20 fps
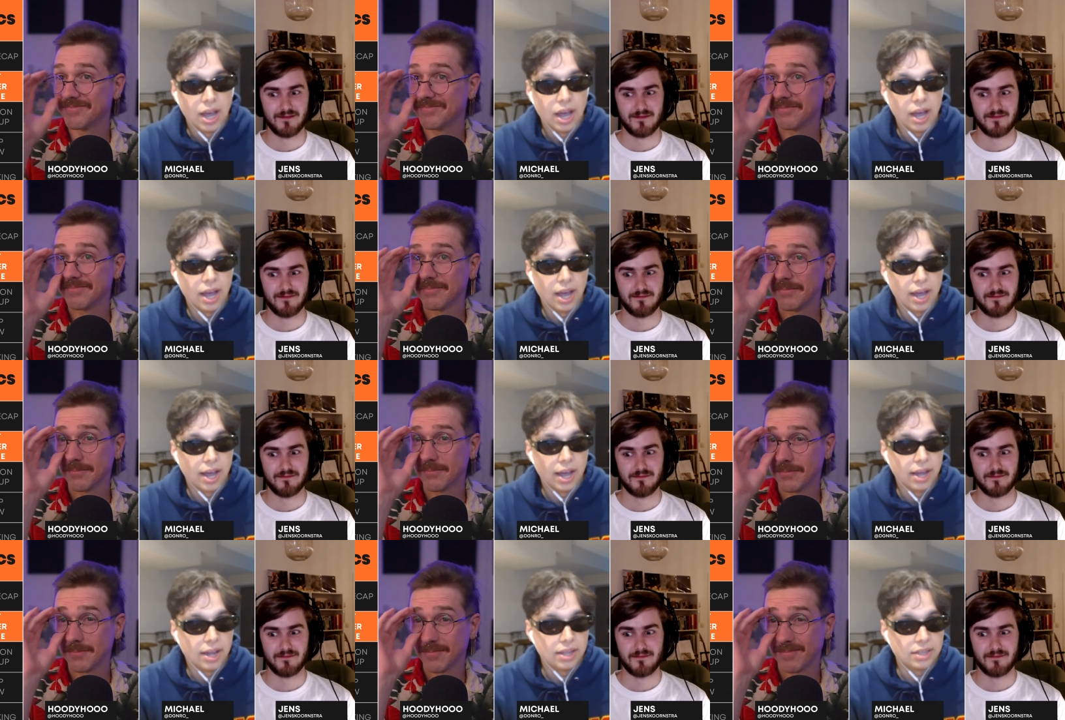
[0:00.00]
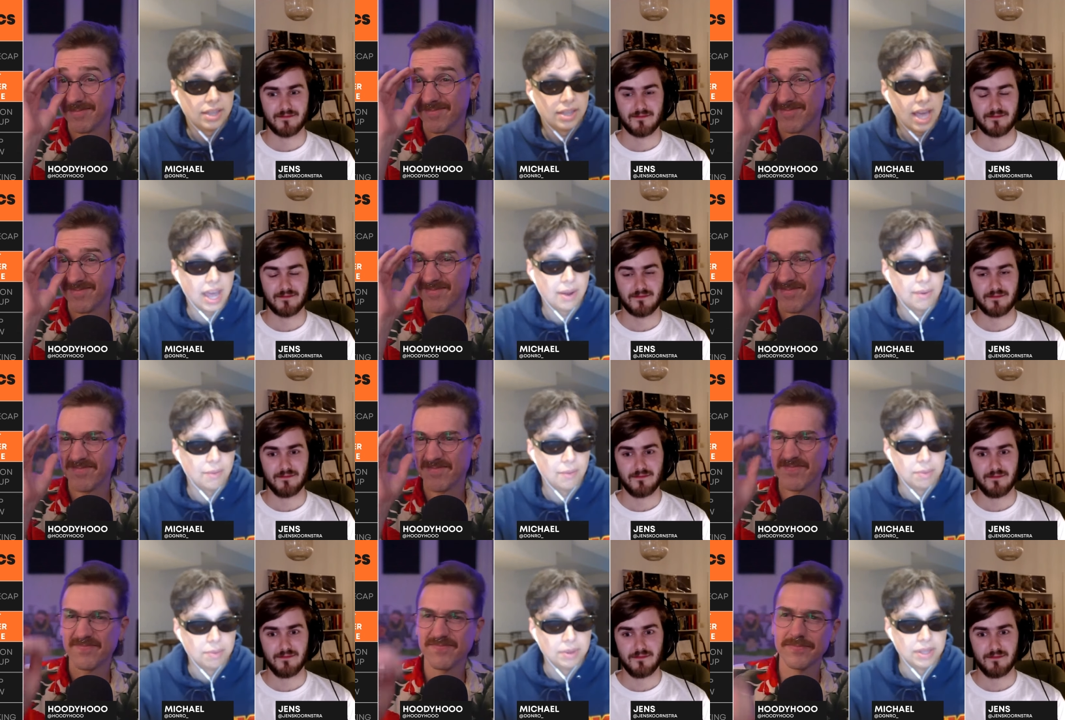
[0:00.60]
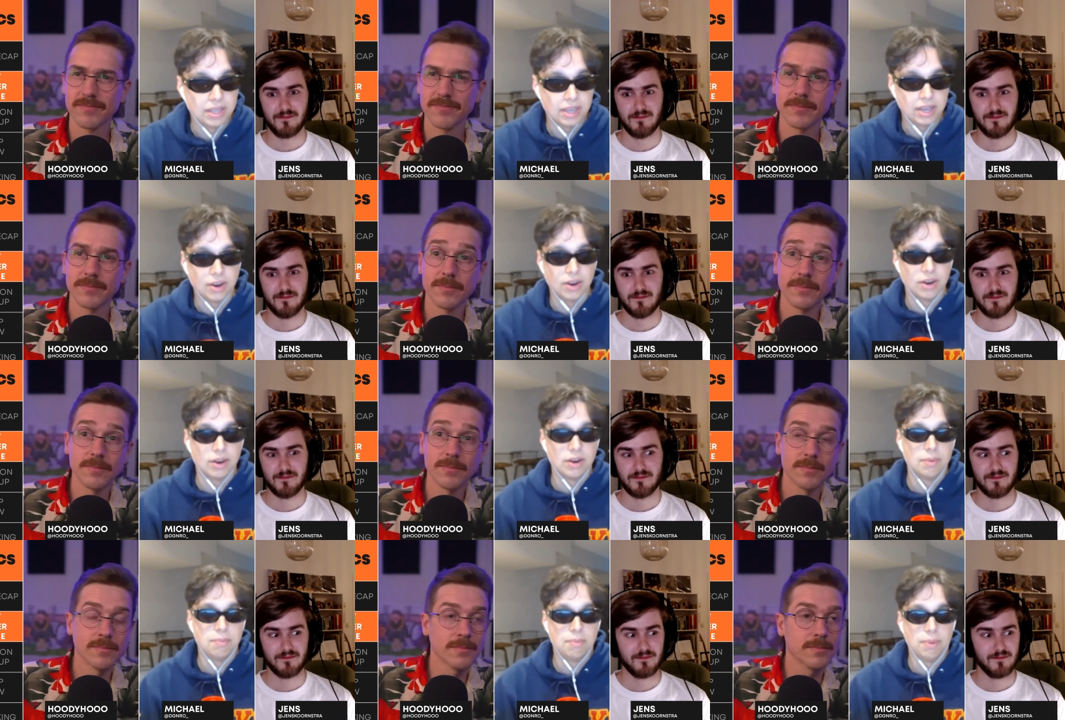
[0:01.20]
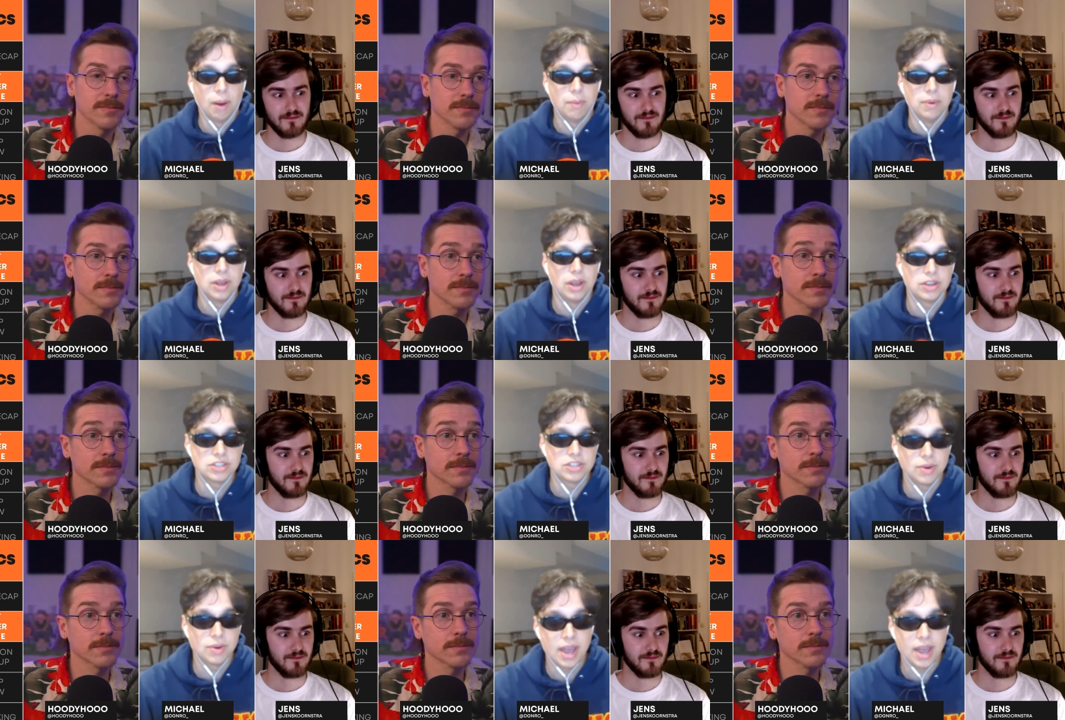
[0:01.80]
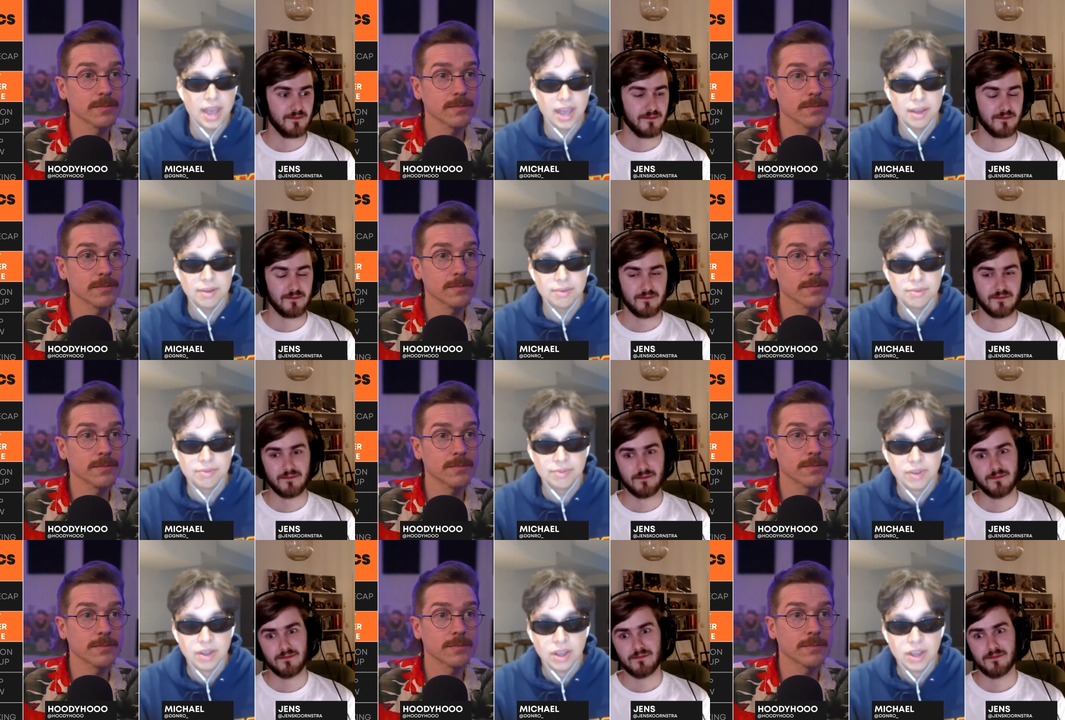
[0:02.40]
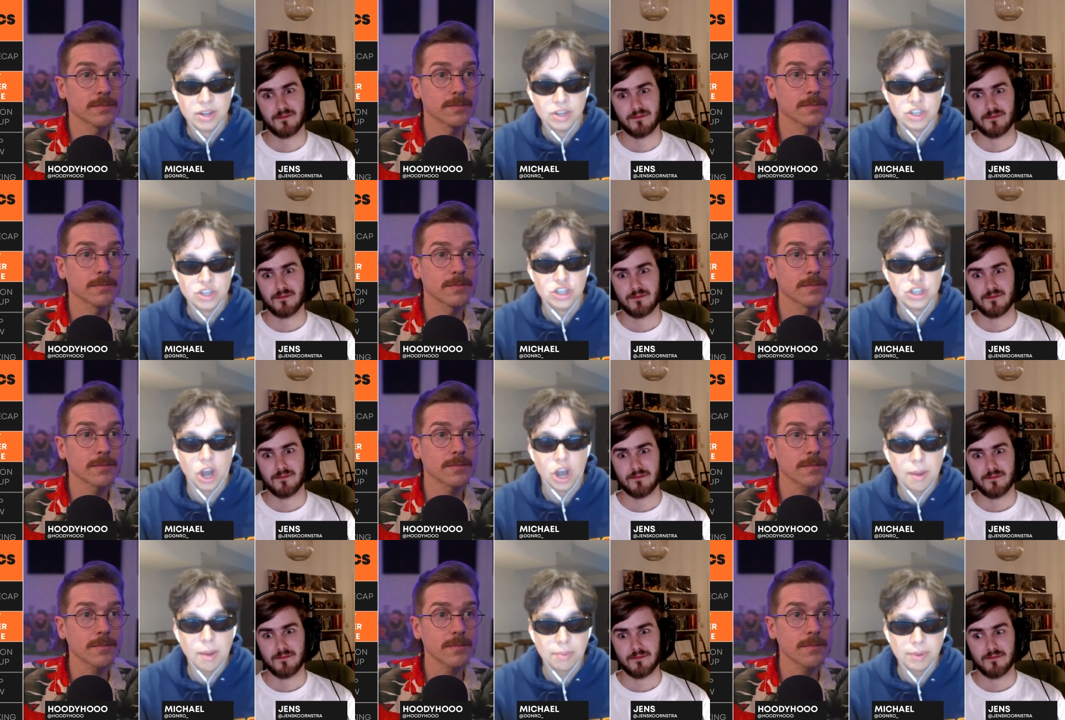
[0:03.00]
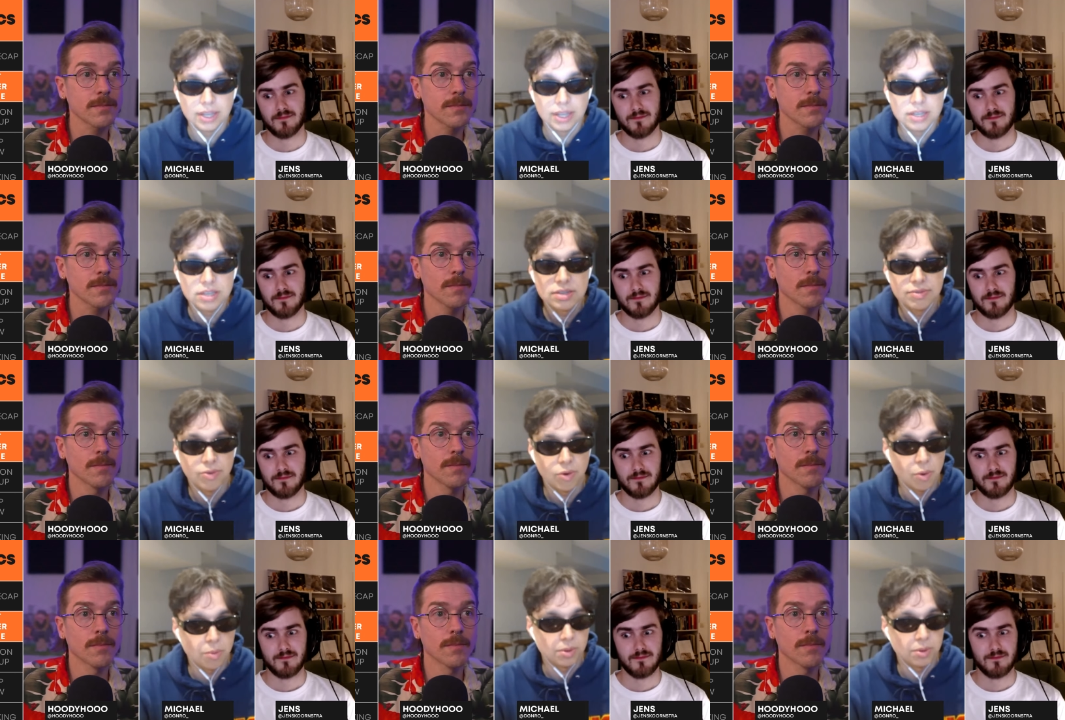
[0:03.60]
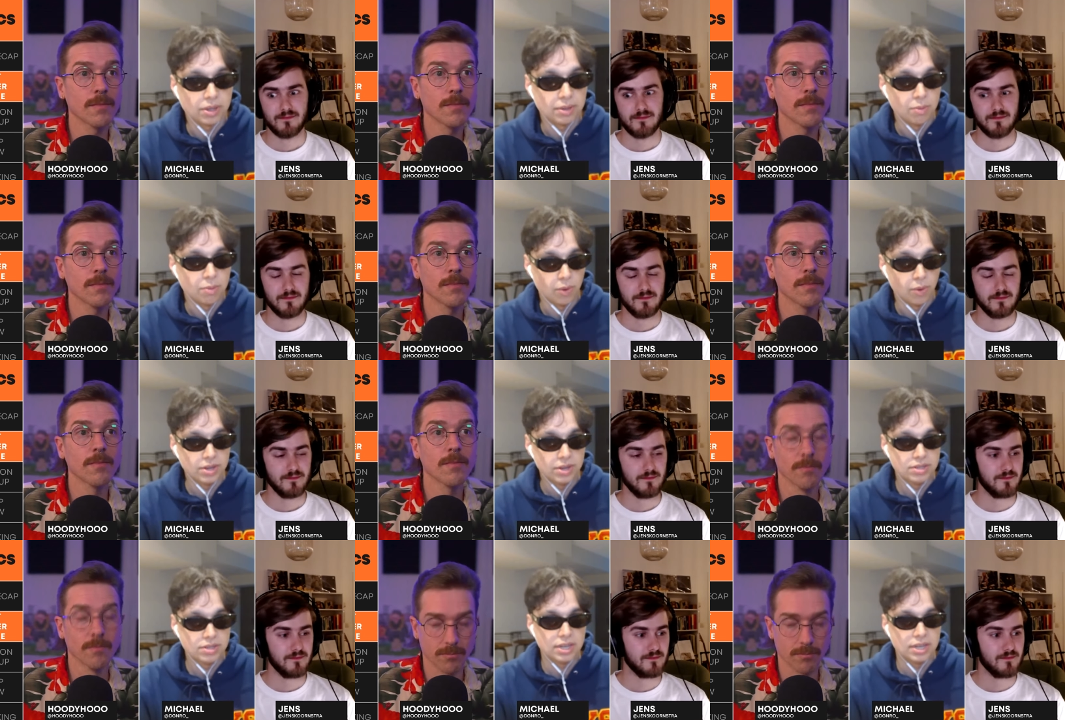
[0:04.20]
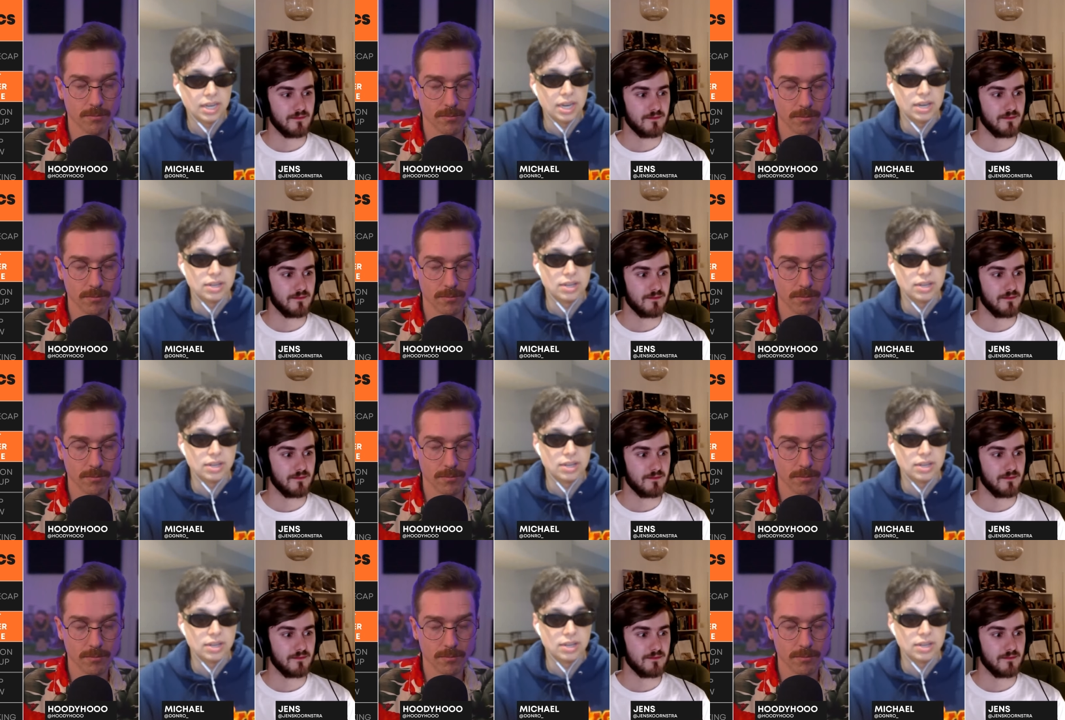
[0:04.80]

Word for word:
Speaker 1: Uh, that will be here, but we also have Jobless, formerly Moist,